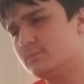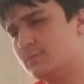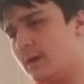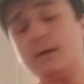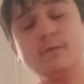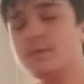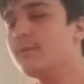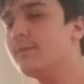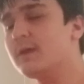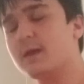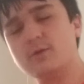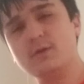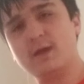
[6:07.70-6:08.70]
I don't think we
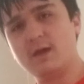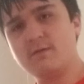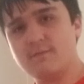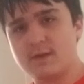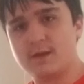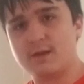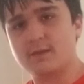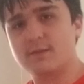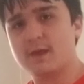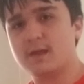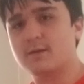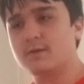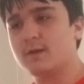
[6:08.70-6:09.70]
actually have any
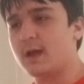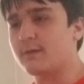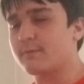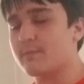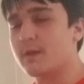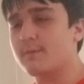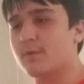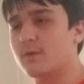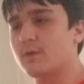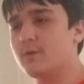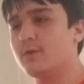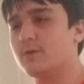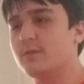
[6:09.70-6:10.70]
that I
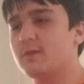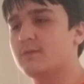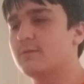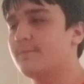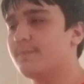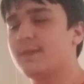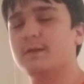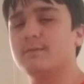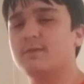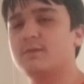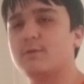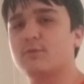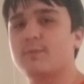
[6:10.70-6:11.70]
remember, or at least that
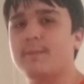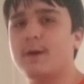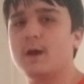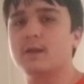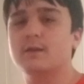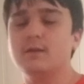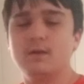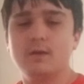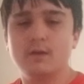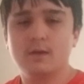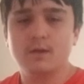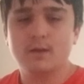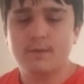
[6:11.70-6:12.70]
stick with my mind.
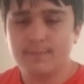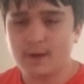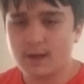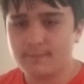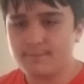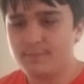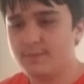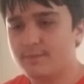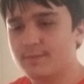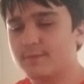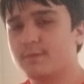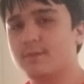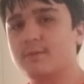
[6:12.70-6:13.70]
But
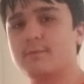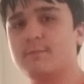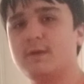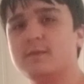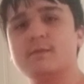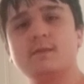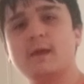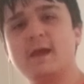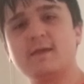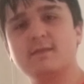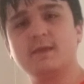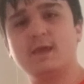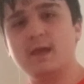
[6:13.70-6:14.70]

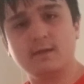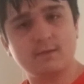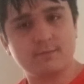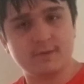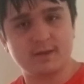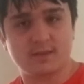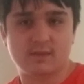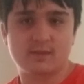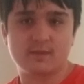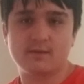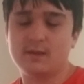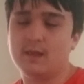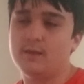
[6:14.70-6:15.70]
as the case with,
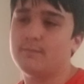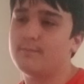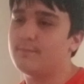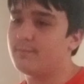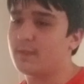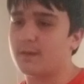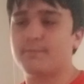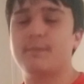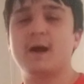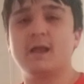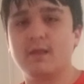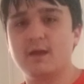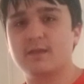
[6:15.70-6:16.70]
like,
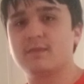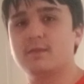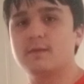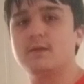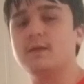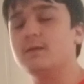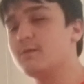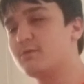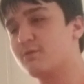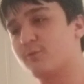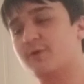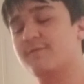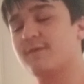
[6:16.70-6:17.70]
Byleth, he's a
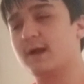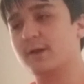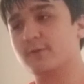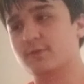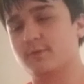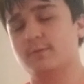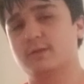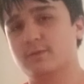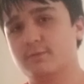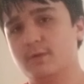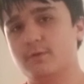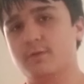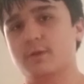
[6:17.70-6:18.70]
sword fighter through and
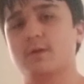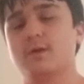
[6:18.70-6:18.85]
through.